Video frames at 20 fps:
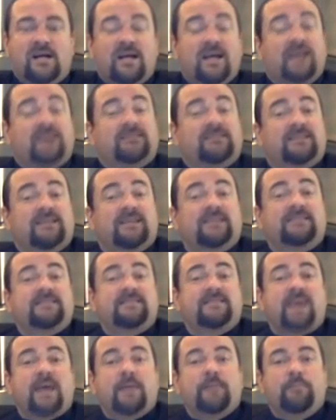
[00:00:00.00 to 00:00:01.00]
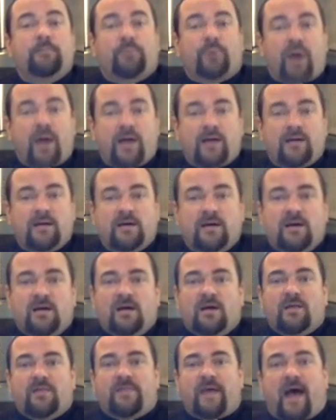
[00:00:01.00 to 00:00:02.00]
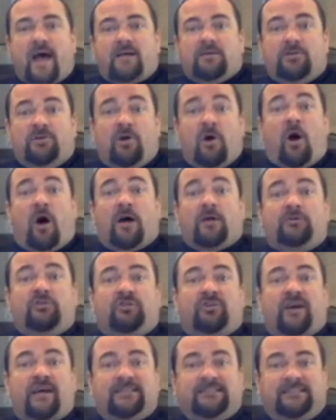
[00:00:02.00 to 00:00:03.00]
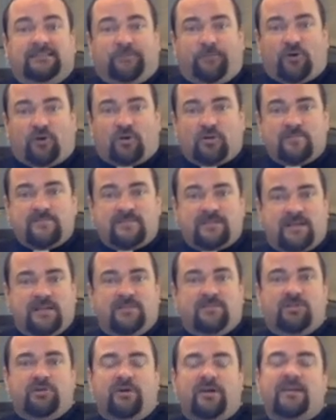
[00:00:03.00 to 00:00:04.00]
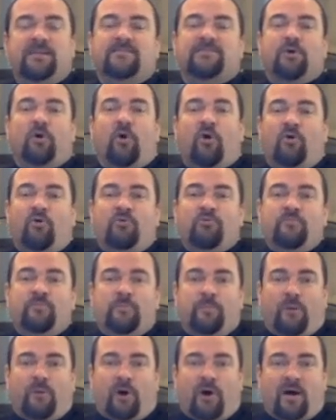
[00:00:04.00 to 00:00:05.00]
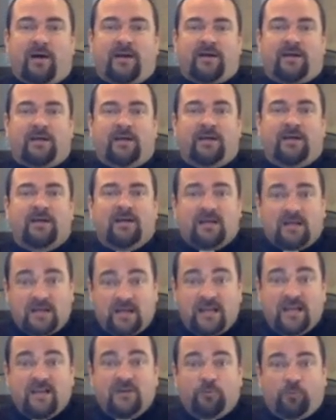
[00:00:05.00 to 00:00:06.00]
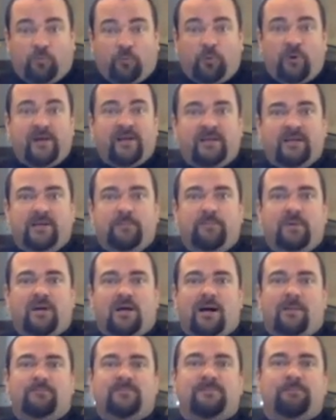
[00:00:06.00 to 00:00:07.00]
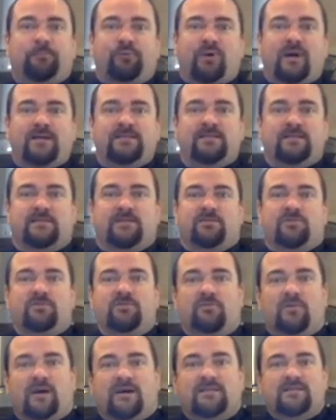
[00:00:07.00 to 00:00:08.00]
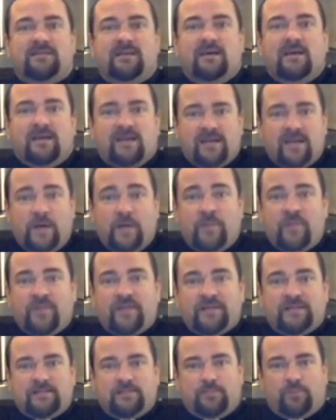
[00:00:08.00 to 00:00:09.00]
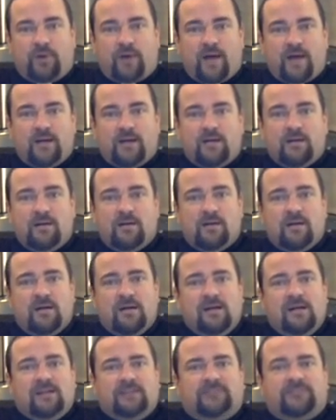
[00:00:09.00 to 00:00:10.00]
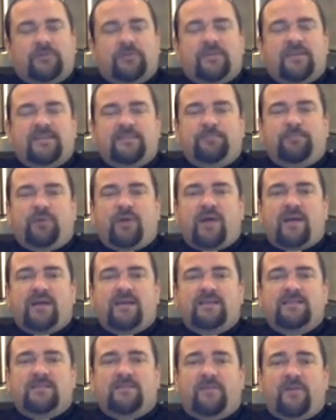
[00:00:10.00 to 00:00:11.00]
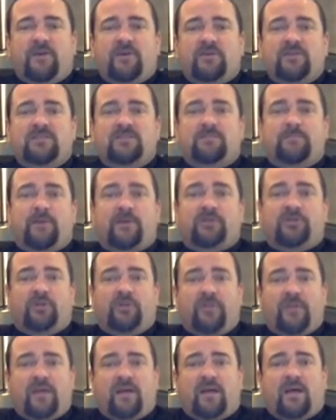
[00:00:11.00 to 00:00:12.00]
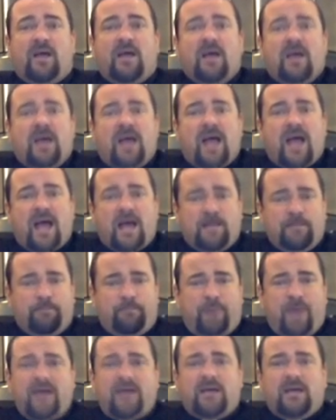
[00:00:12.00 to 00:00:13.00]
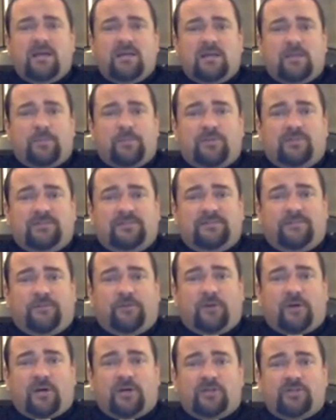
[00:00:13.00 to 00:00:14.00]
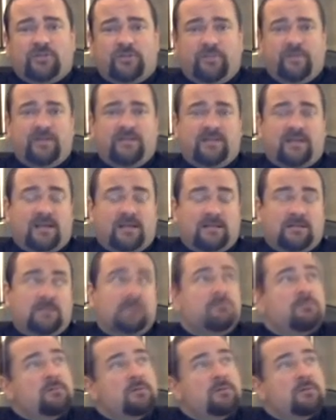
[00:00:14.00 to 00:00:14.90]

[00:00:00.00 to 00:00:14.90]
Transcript: It's this same bread that God transforms into his own body. He really becomes present to us in this bread. So this bread is a very special thing, and baking the Prosphora should be done